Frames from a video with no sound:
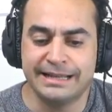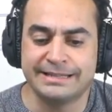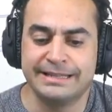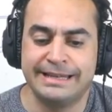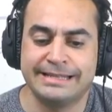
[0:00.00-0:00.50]

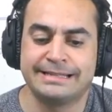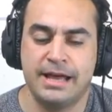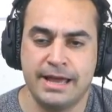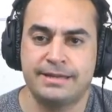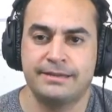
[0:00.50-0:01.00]
as in it's
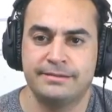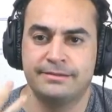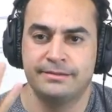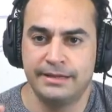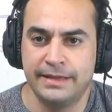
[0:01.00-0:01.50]
like
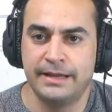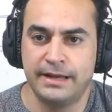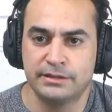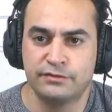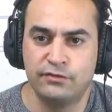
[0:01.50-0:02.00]
in the
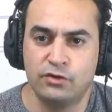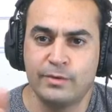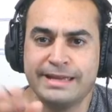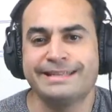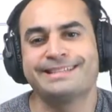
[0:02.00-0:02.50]
last 4
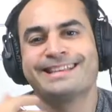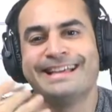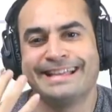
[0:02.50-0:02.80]
weeks,